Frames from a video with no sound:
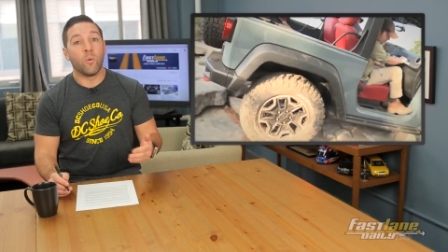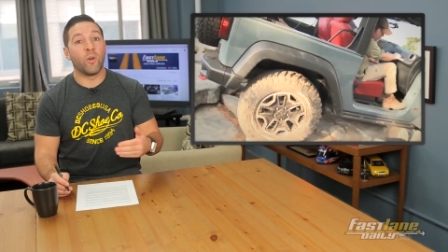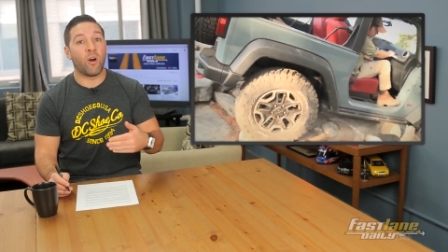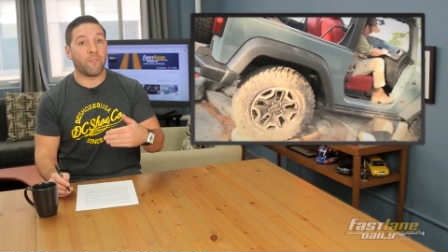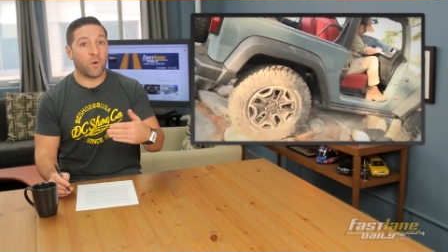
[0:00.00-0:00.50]

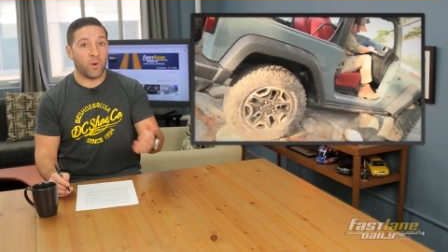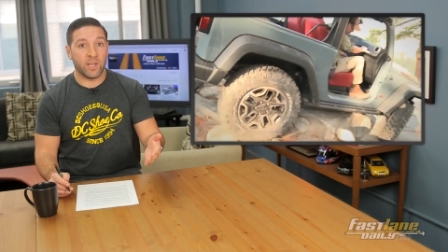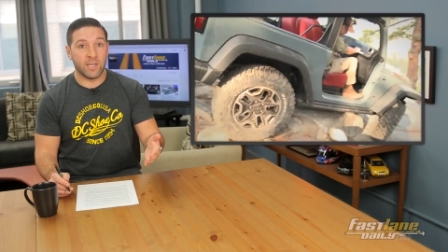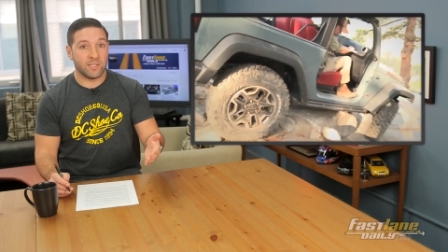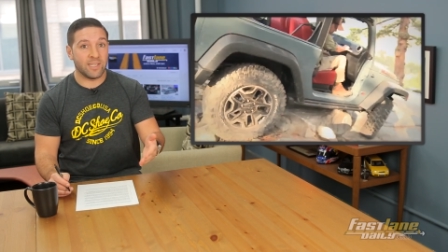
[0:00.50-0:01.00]
when
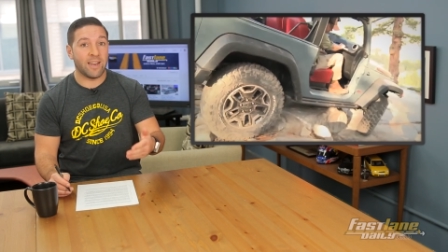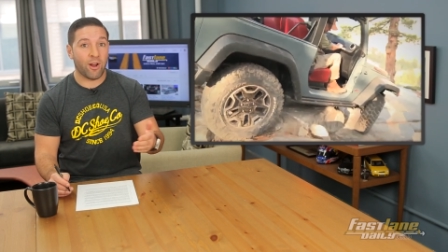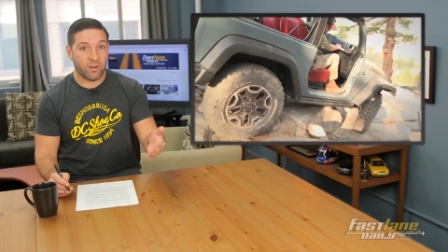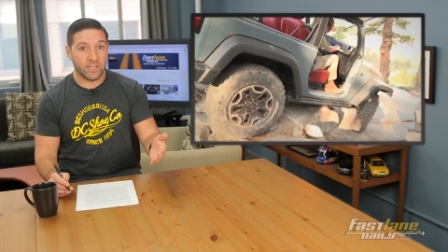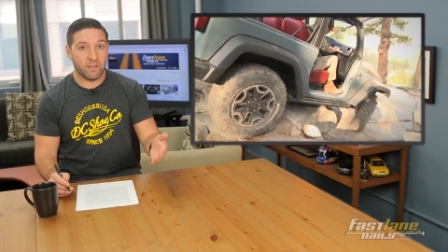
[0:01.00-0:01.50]
off-roading is
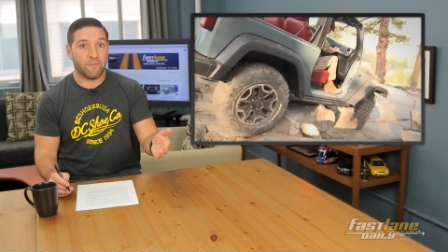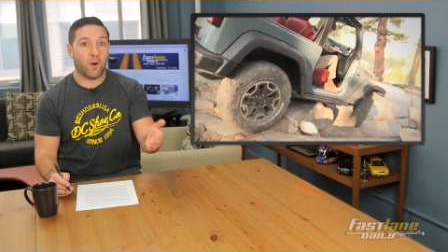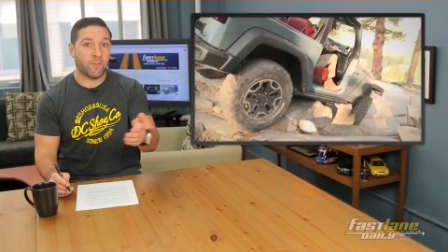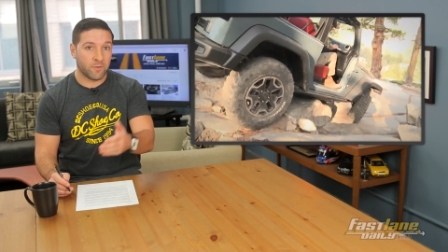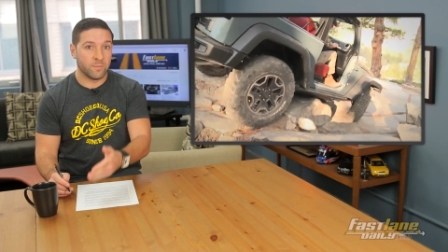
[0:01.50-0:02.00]
inherently
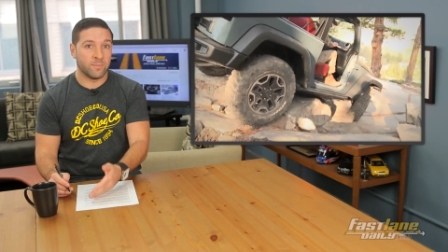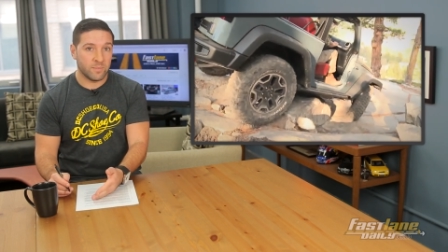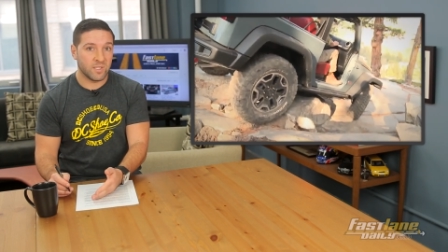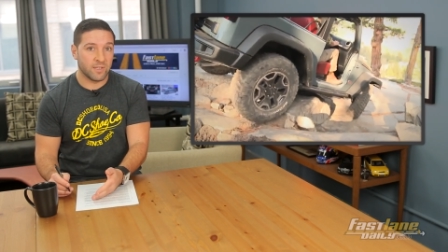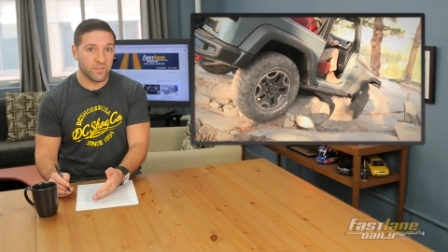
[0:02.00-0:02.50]
far from
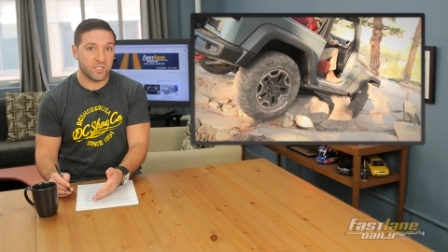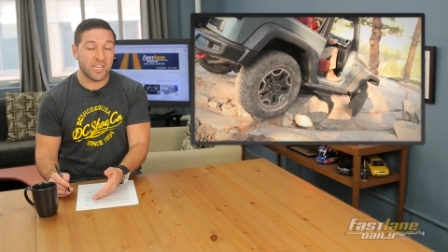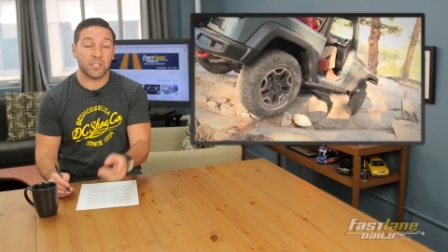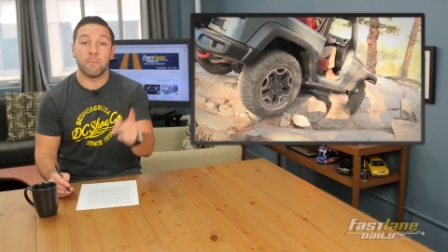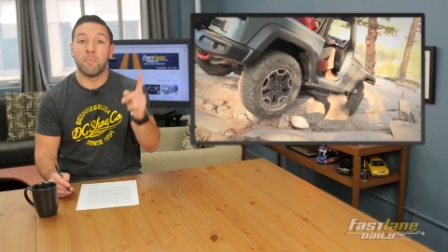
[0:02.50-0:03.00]

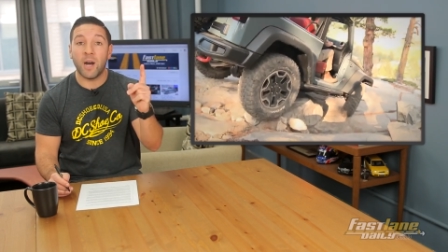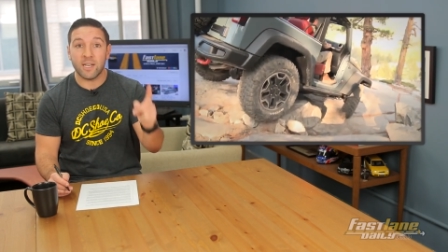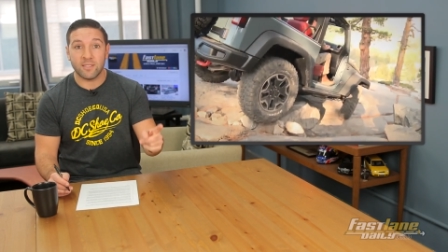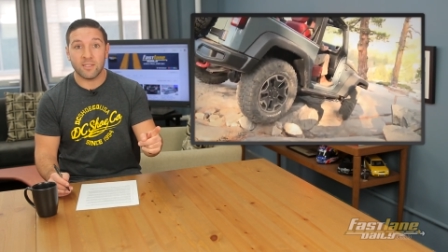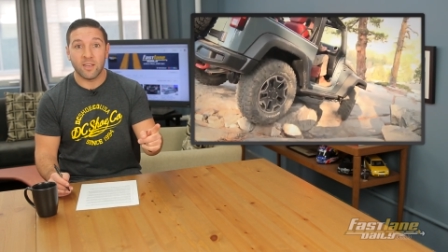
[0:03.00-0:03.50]
civilization,
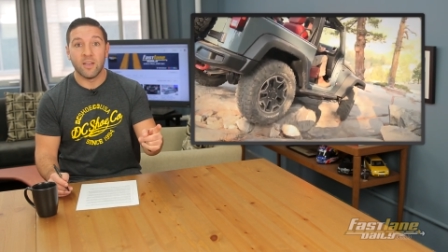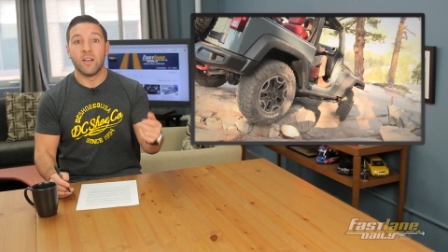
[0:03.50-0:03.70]
but